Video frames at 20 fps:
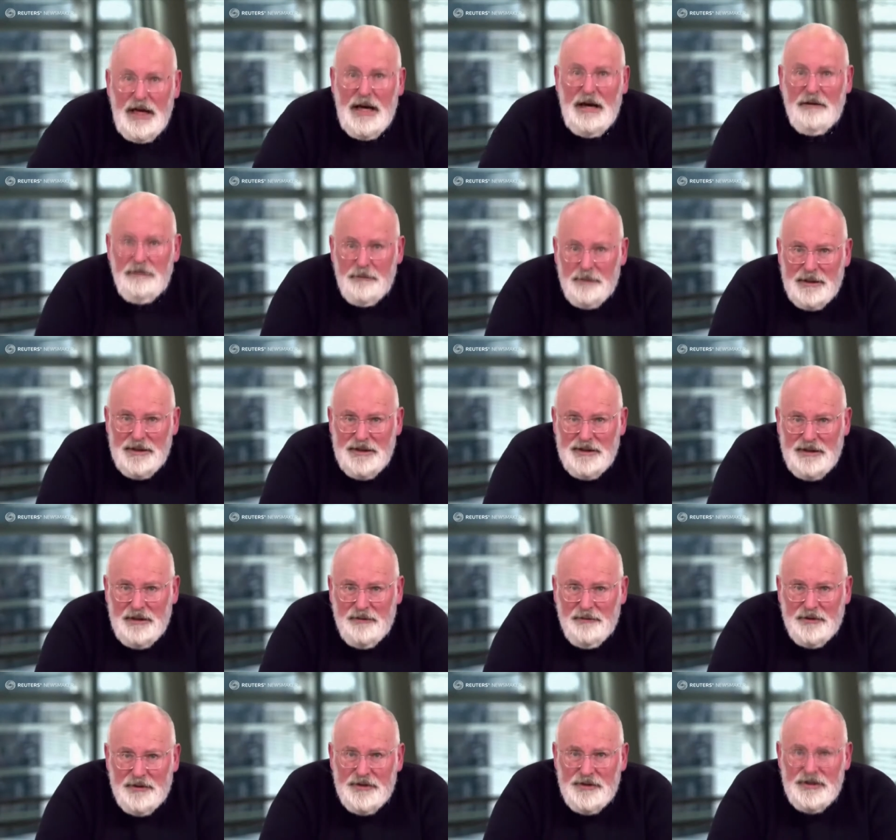Everybody
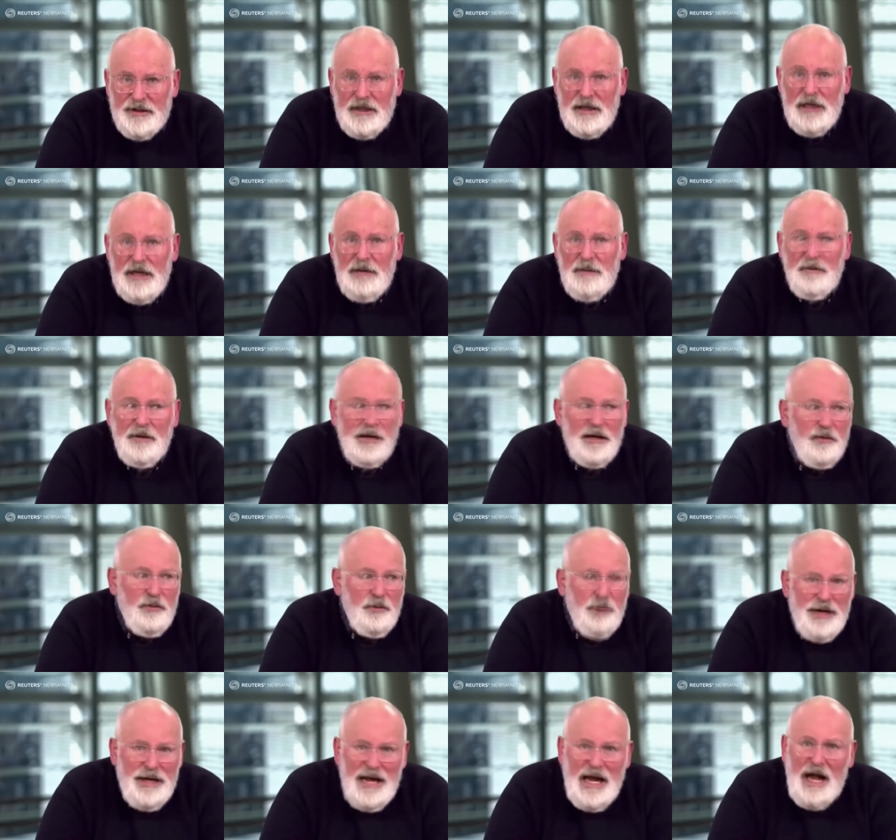suffers. But
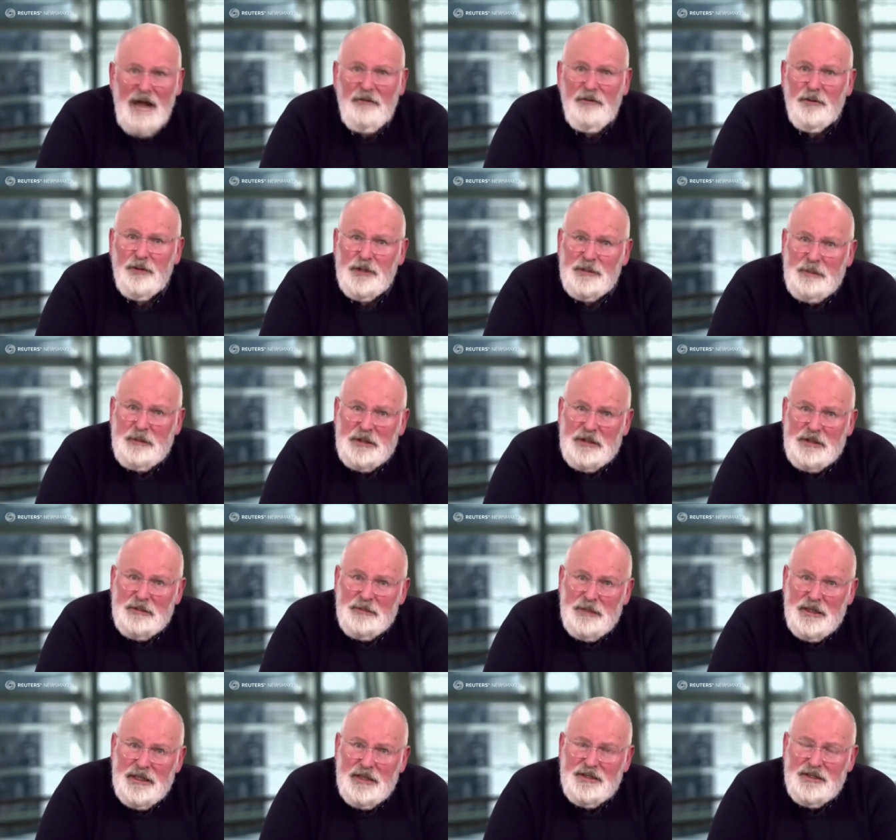we have a
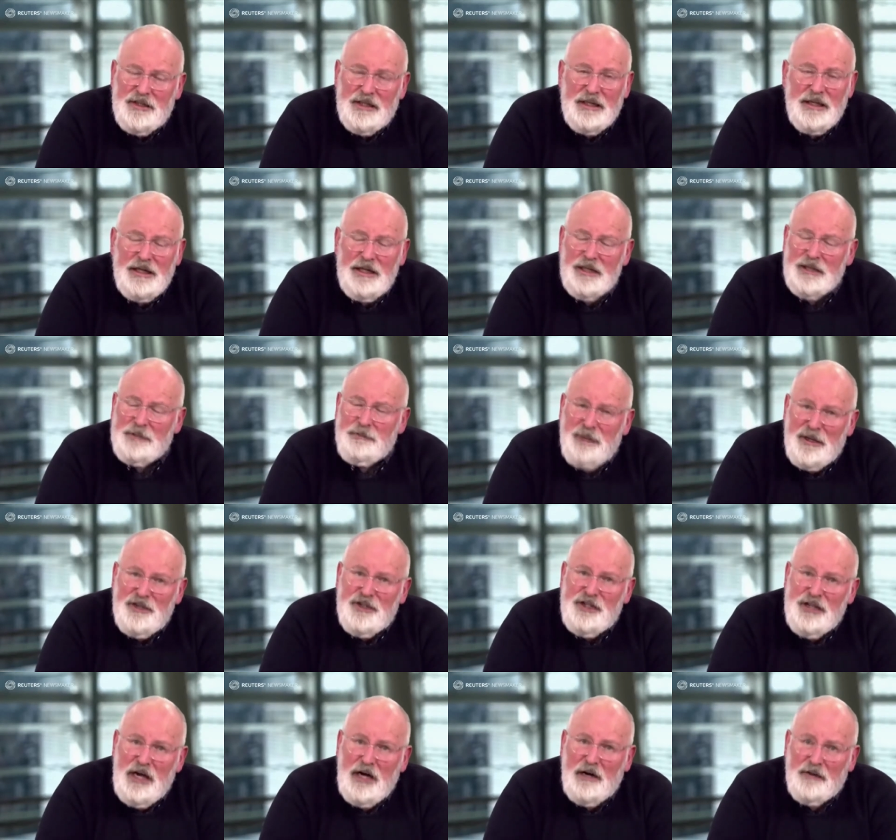responsibility,
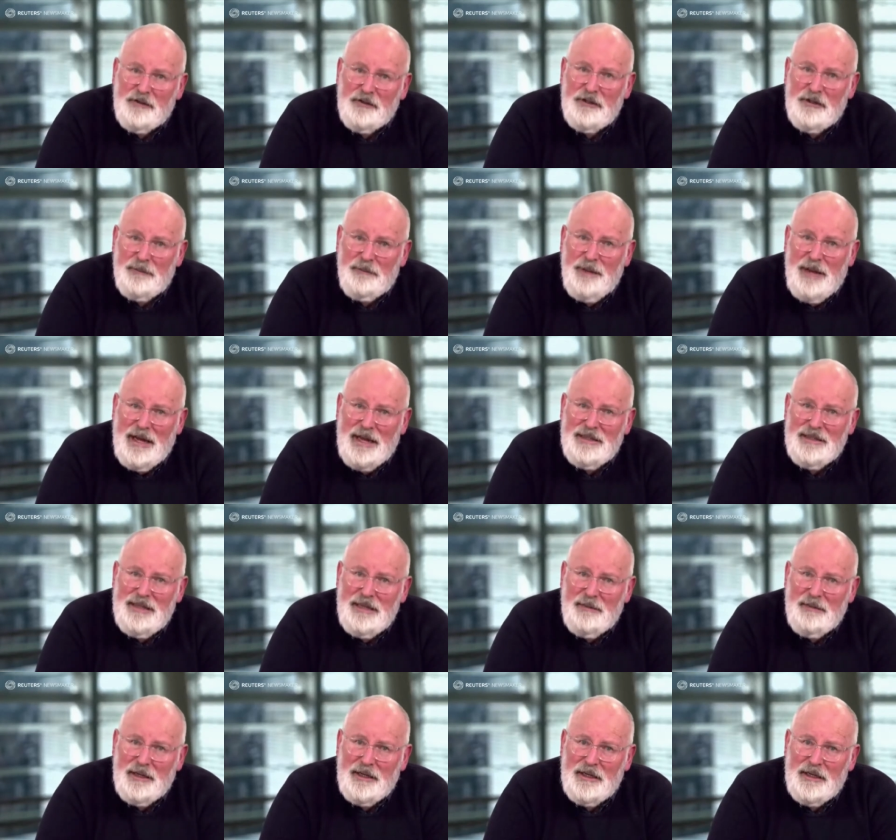especially after the
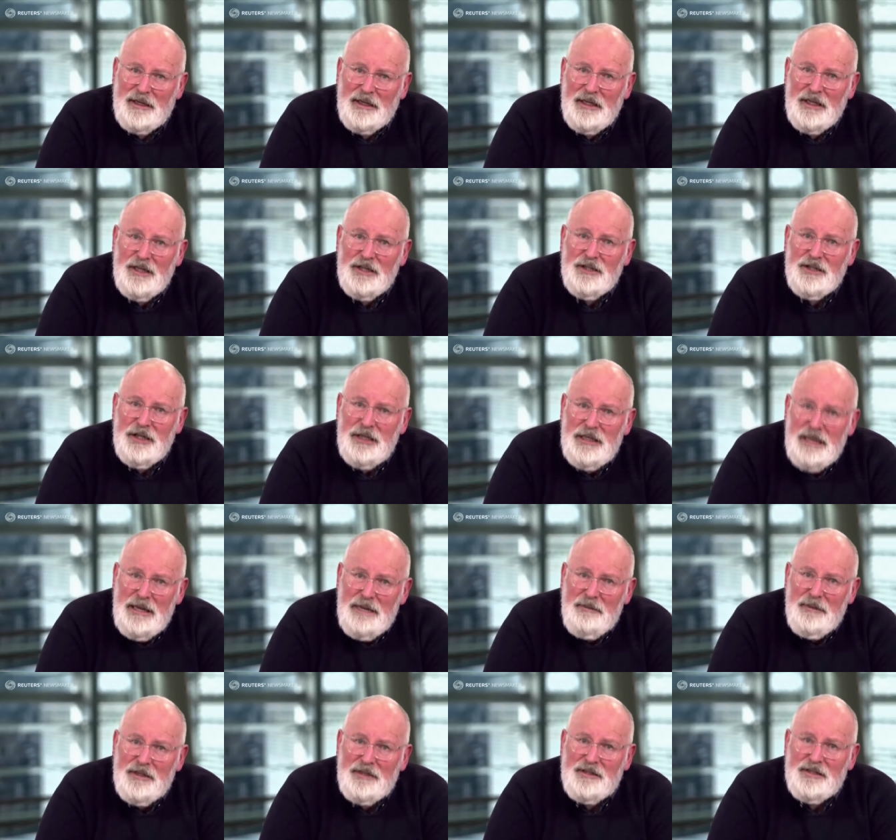pandemic, to
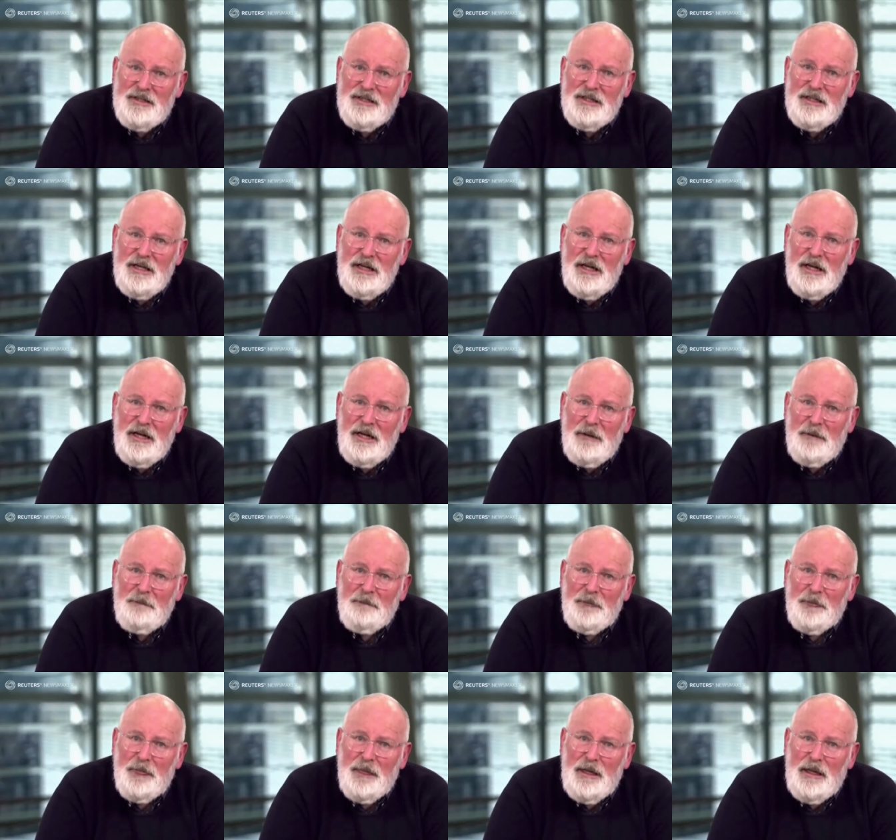limit
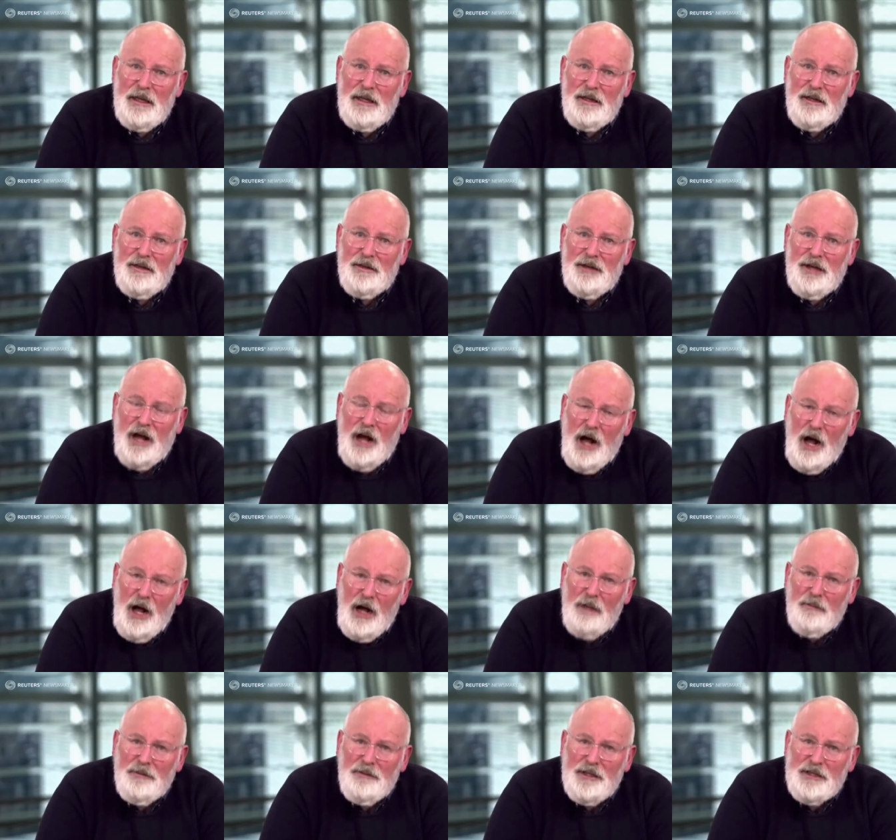the
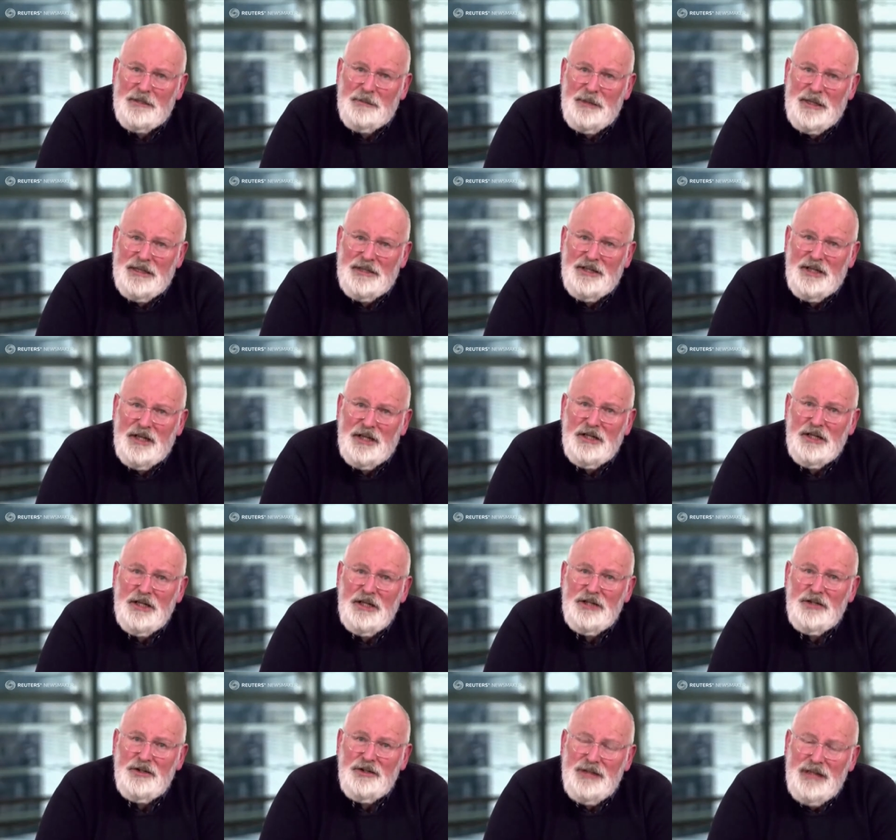harm that's being done
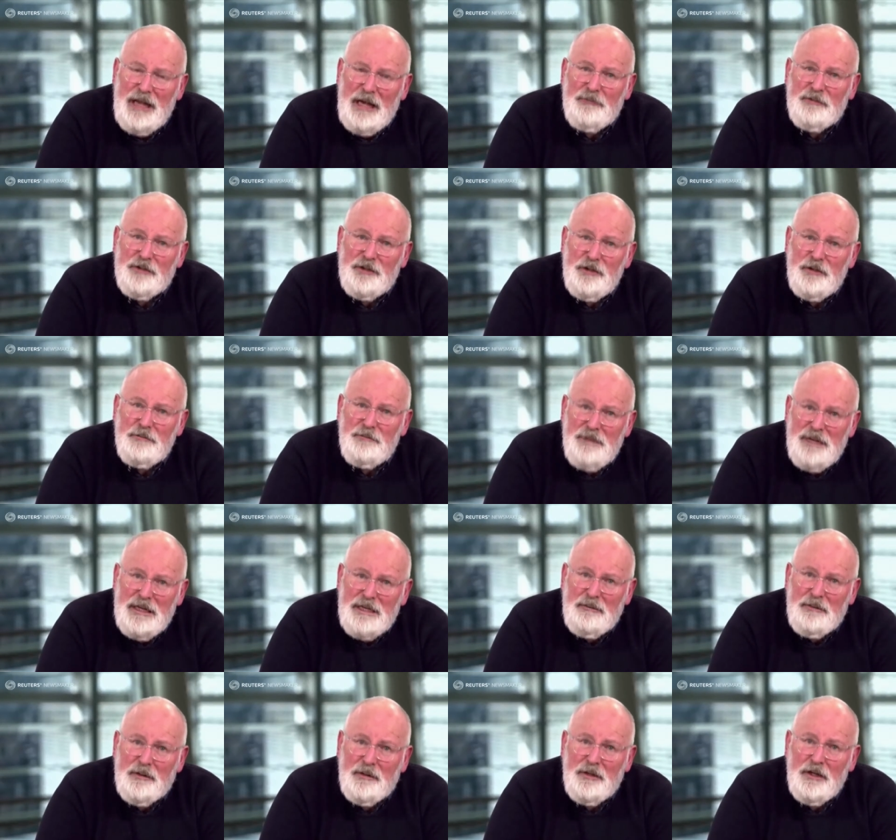to the absolute
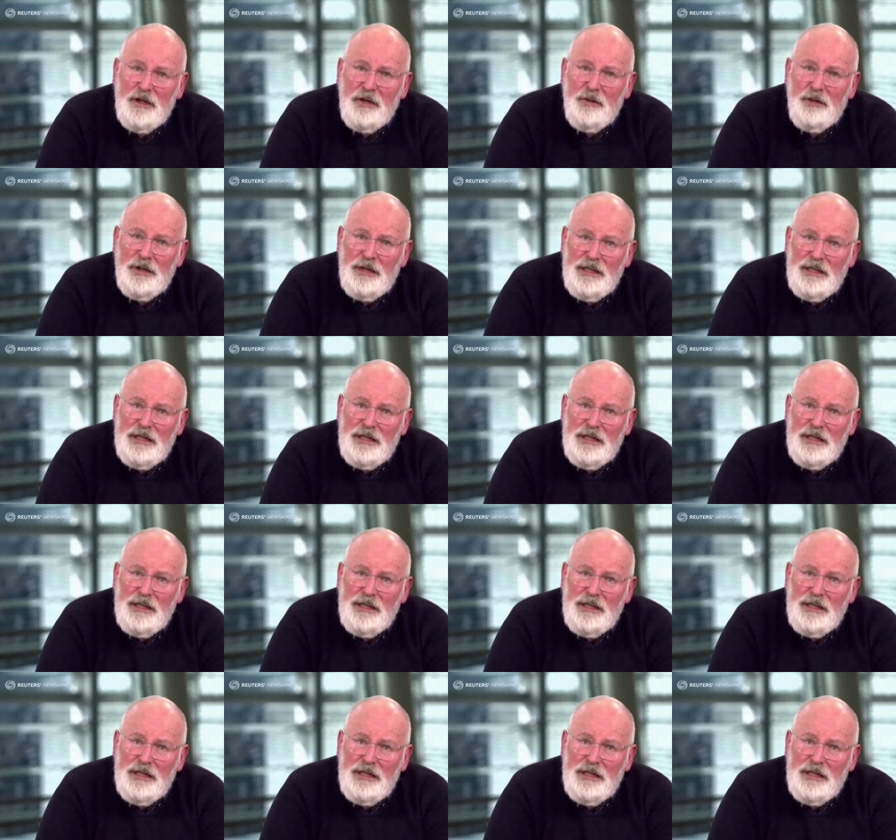minimum.